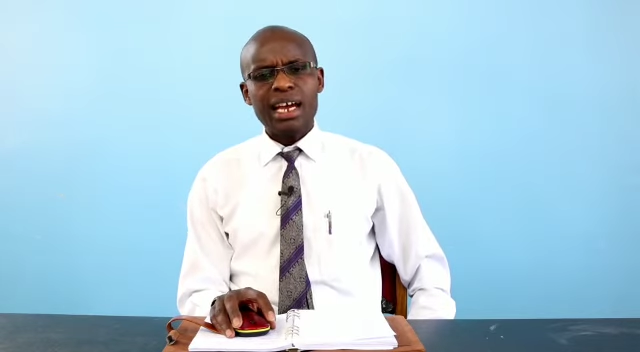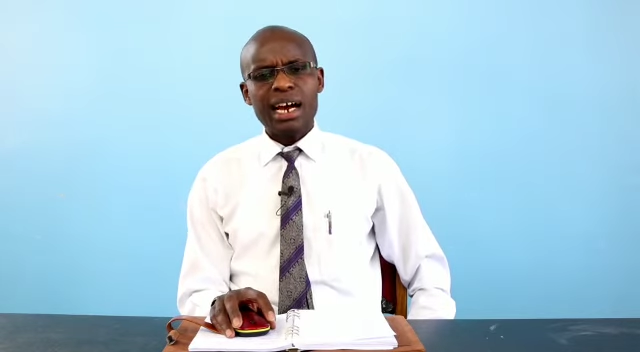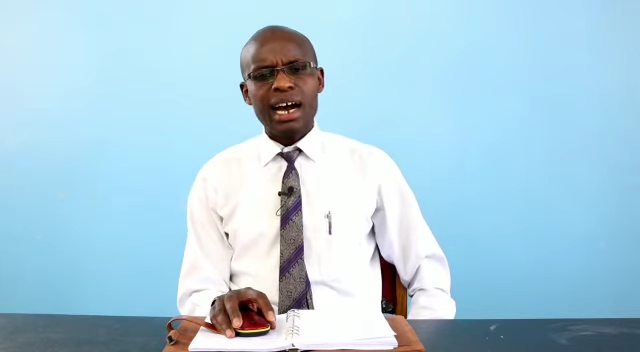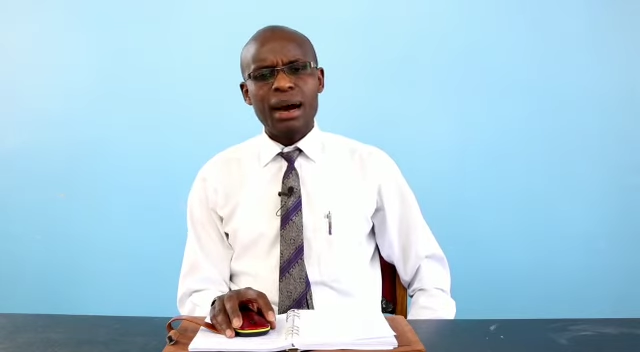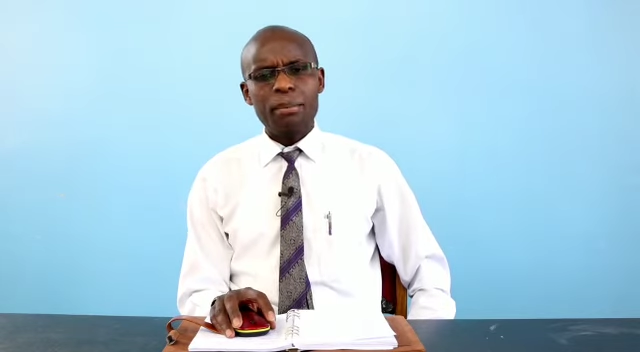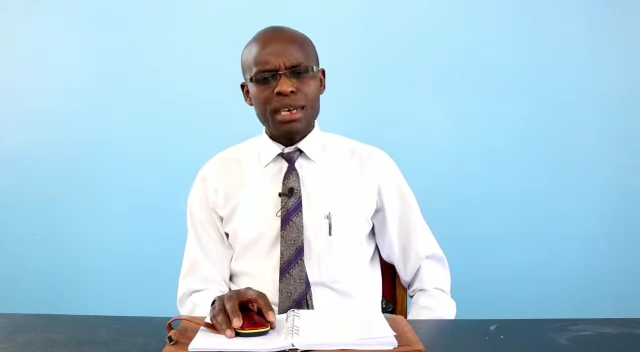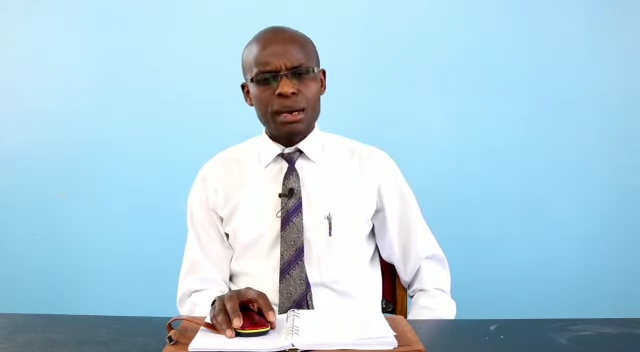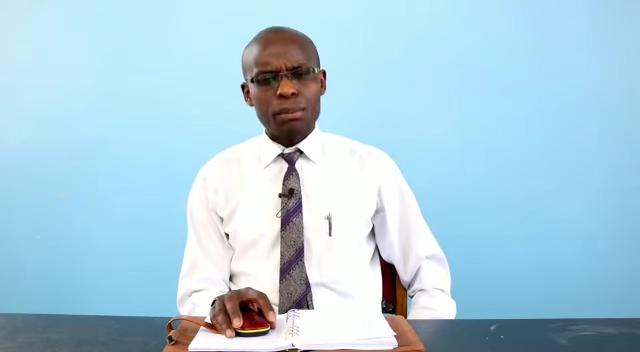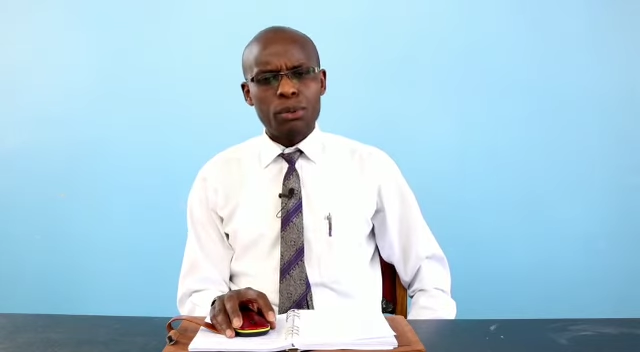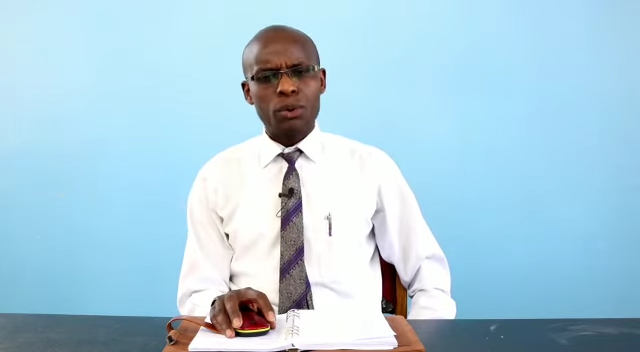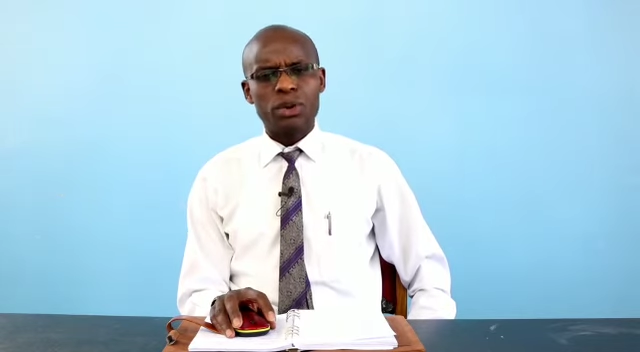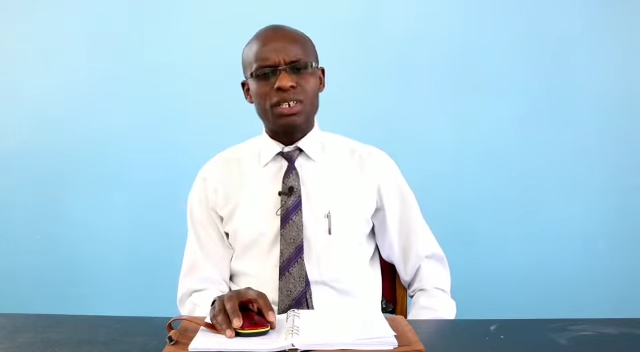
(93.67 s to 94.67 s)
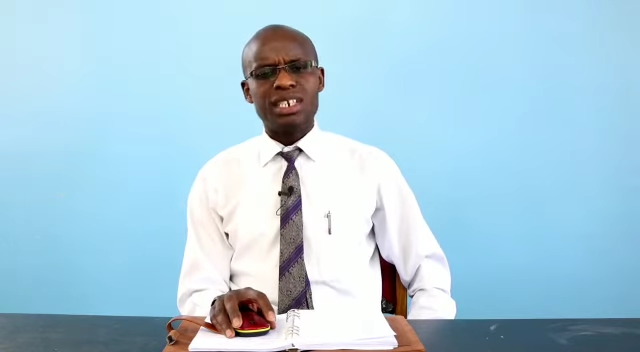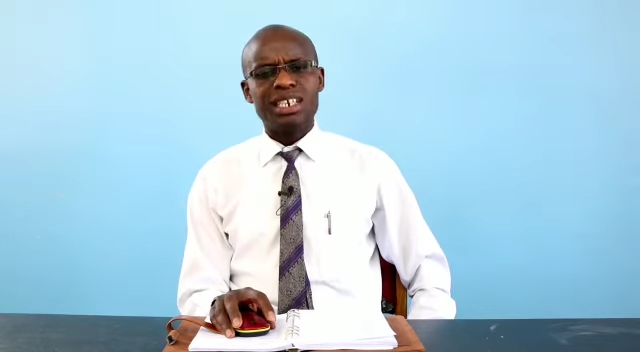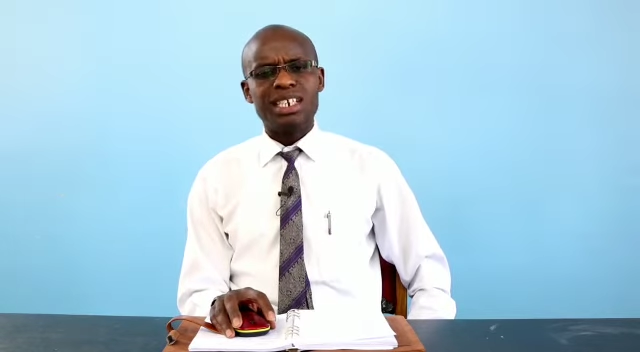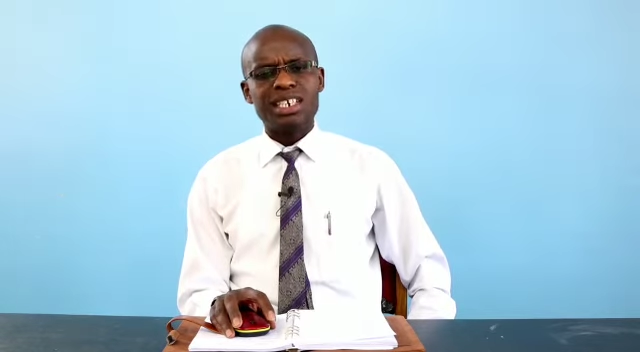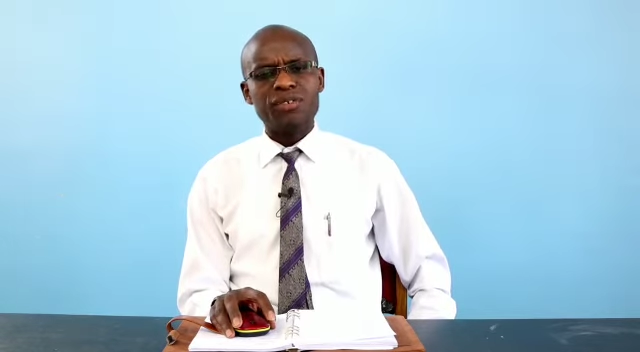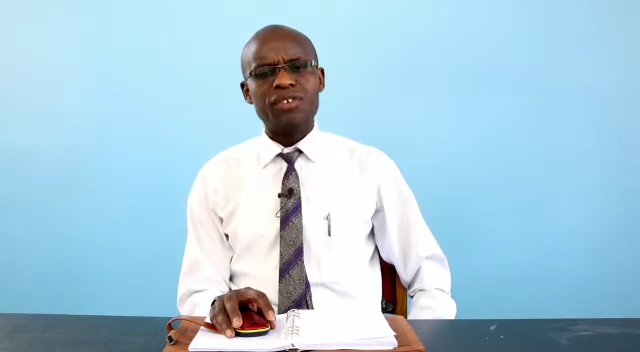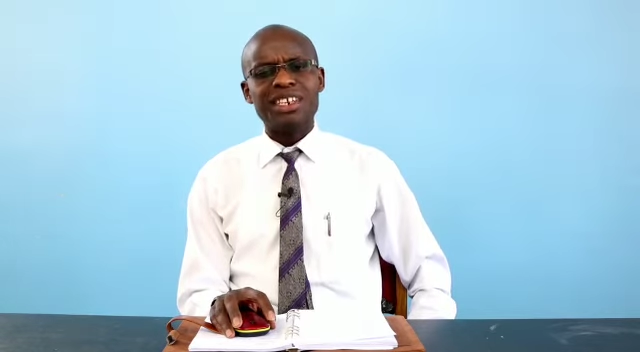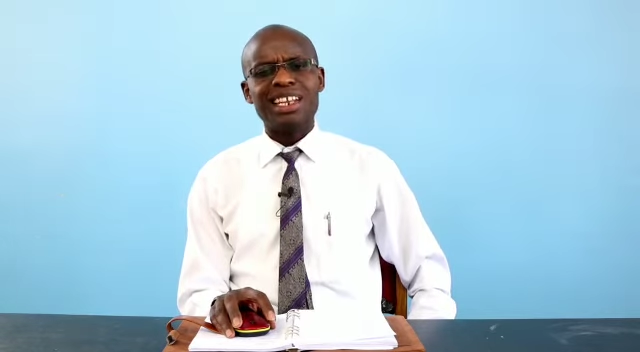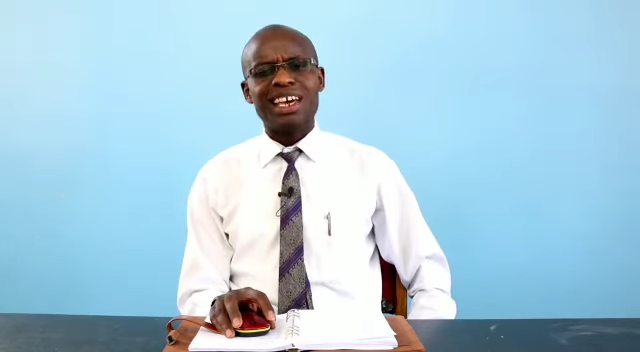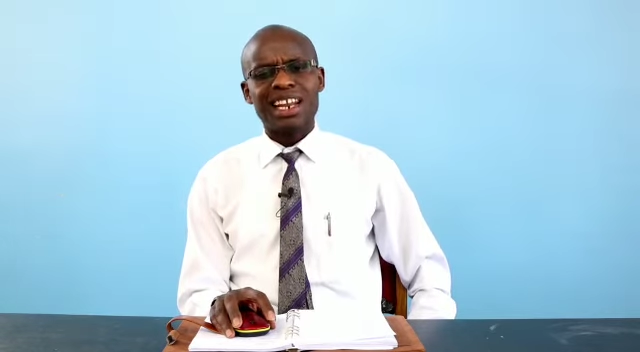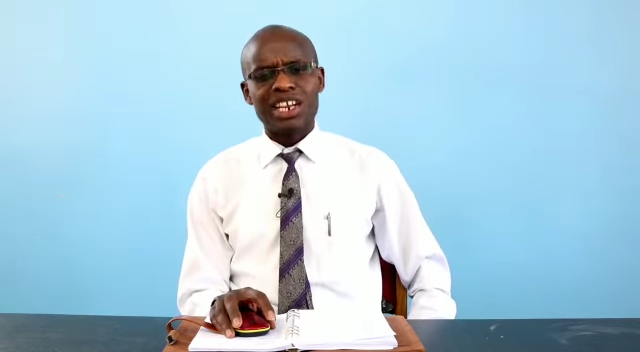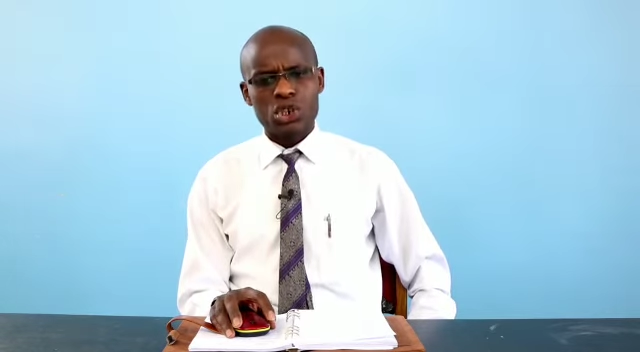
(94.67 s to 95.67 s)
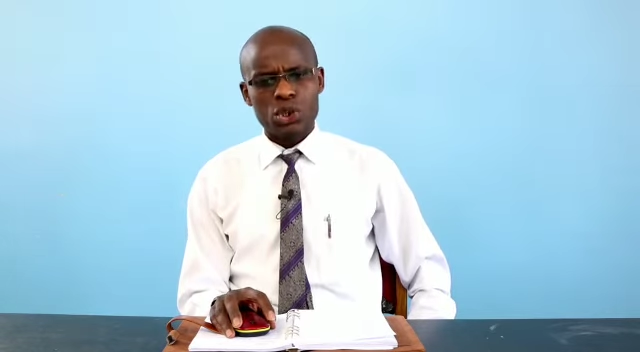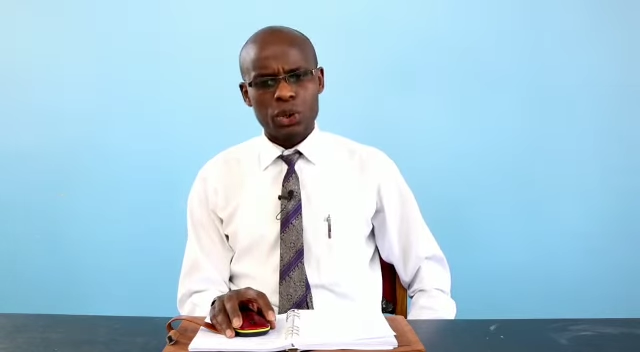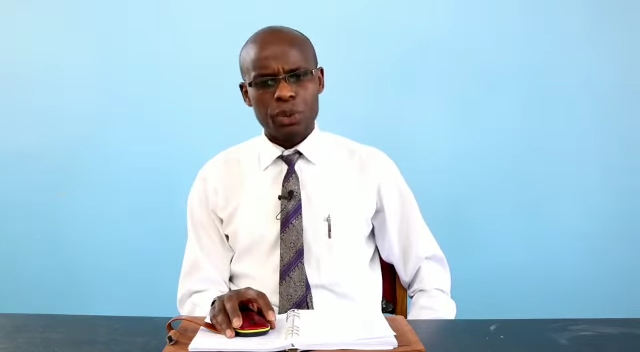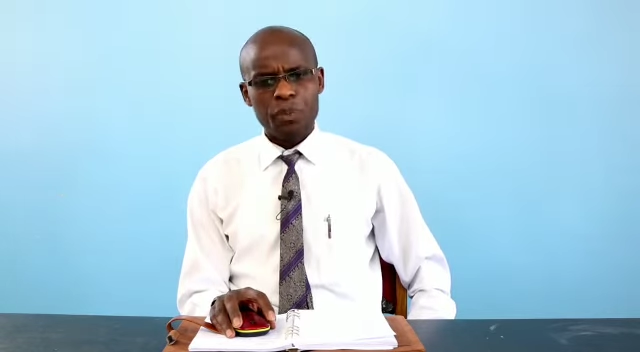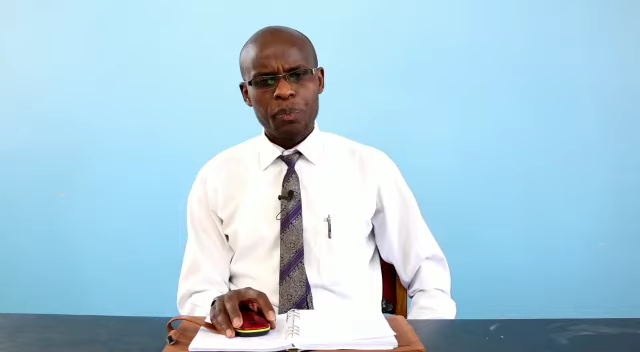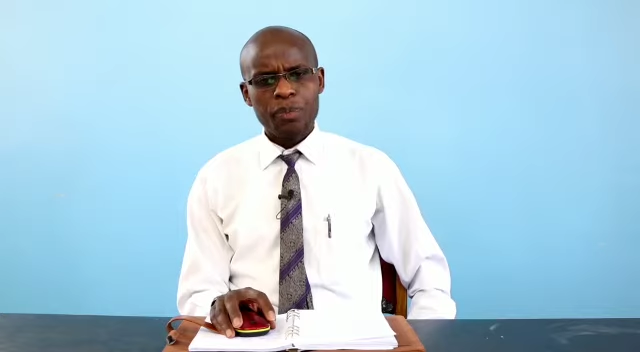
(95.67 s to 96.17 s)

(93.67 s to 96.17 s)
are being pulled in different directions